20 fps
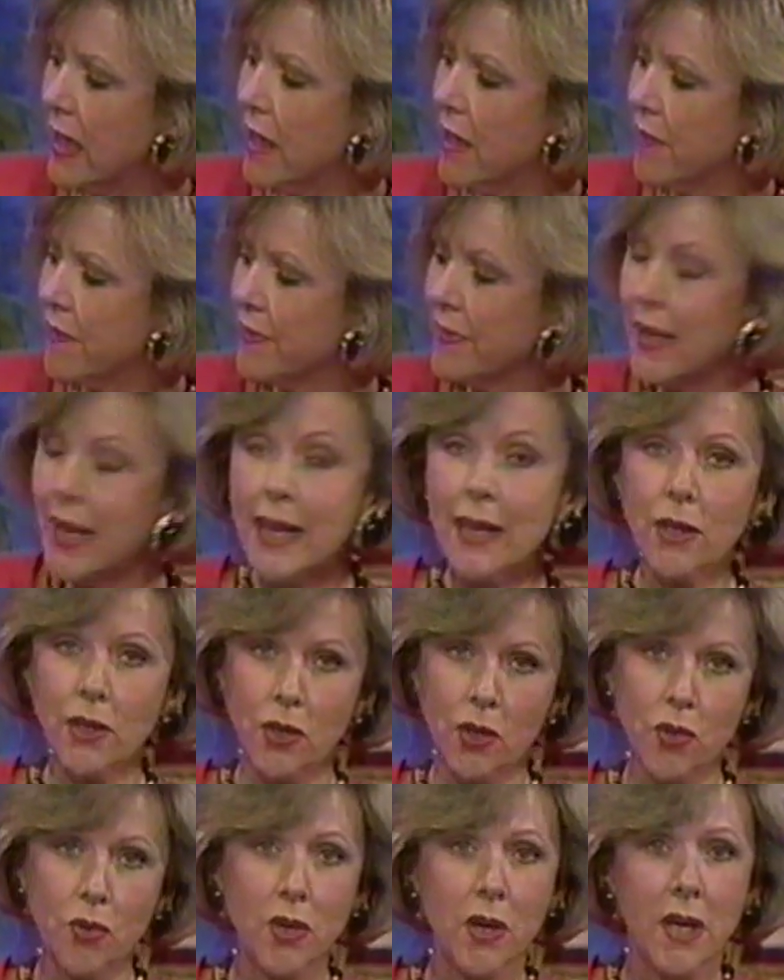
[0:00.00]
of
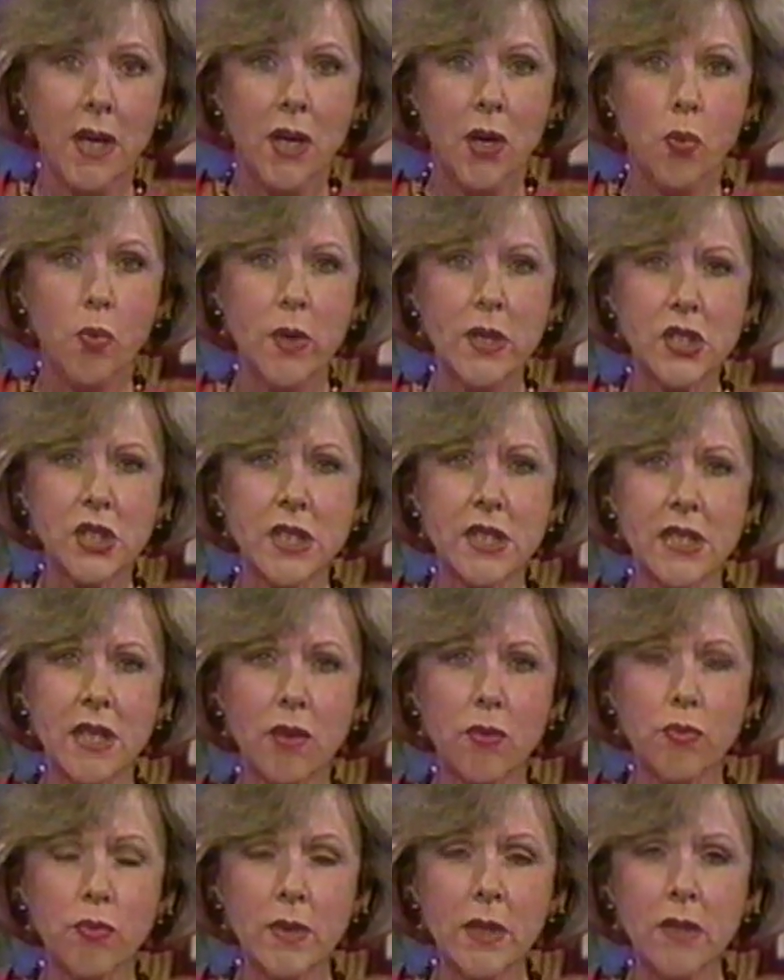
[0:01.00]
Niloak, which is
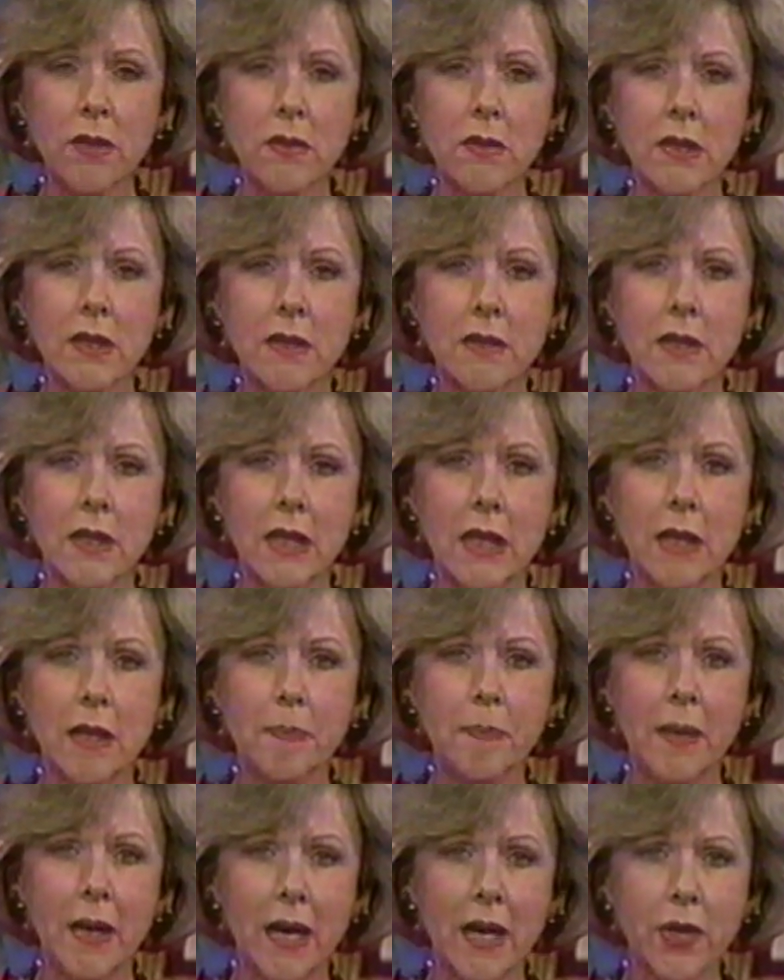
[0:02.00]
a real
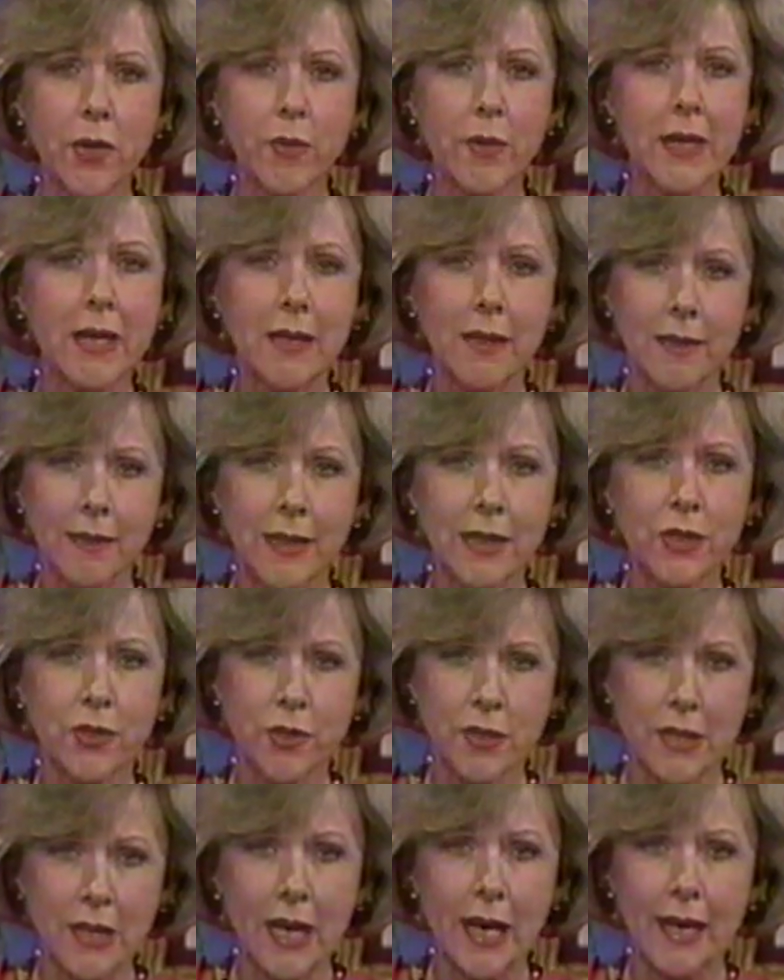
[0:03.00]
pottery
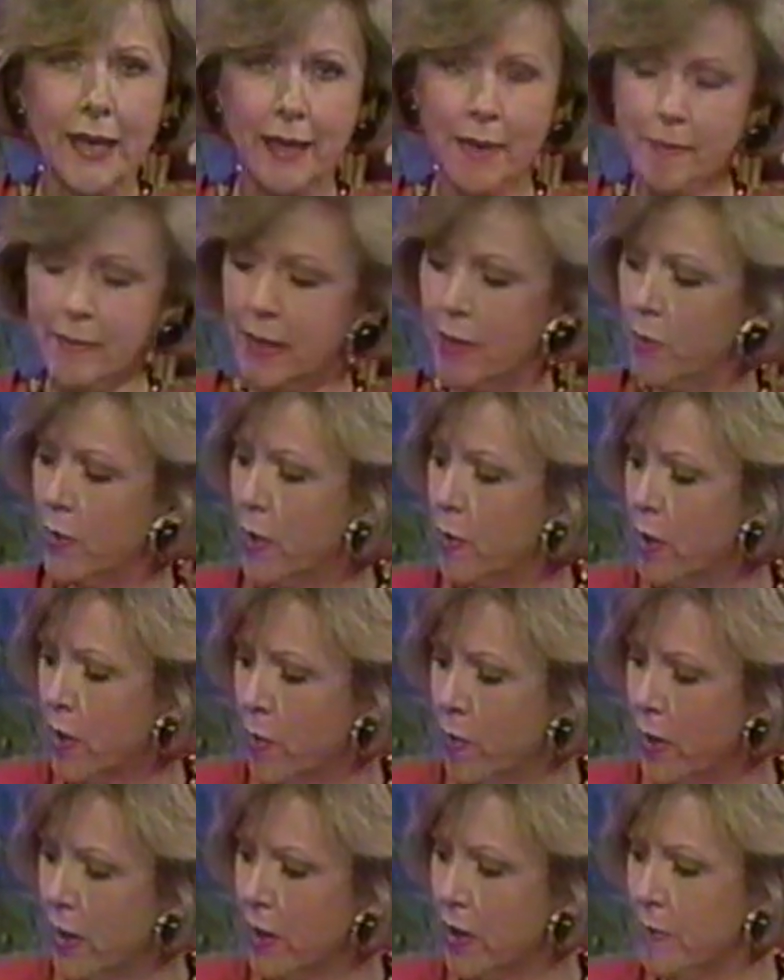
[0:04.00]
collector's item. And we want to
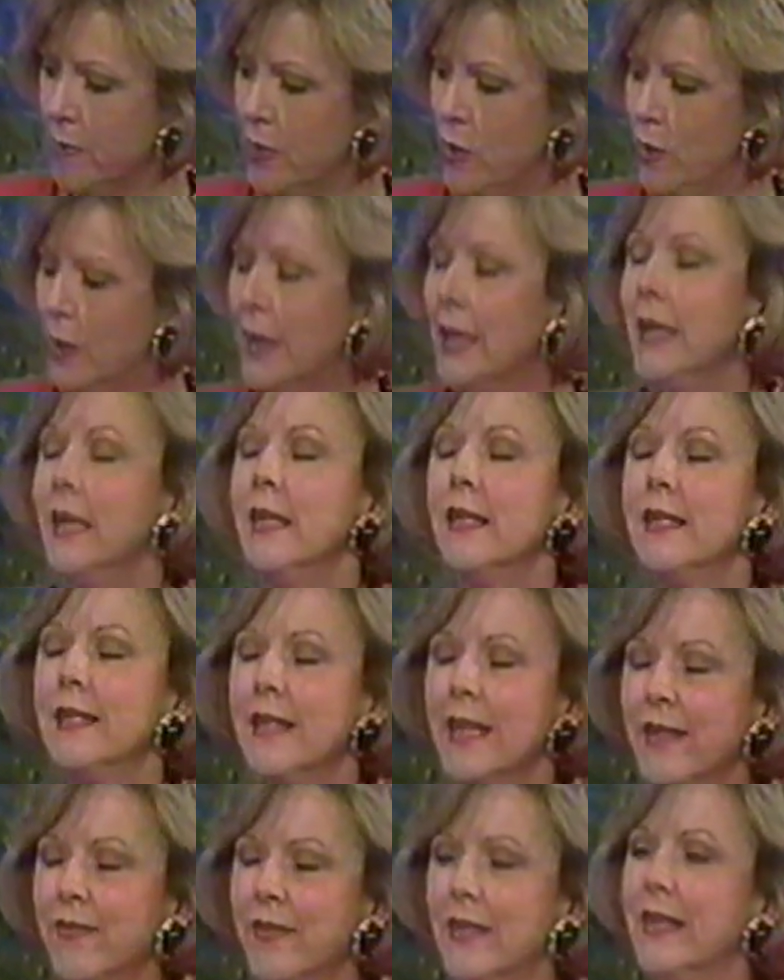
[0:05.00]
welcome you,
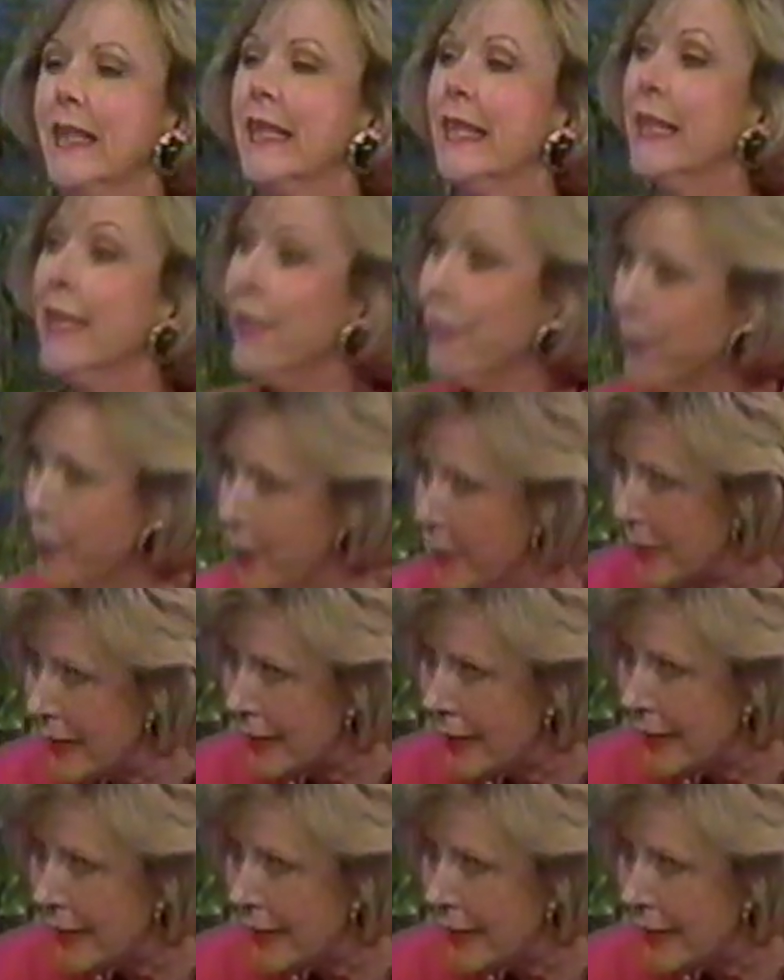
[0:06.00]
David Gifford,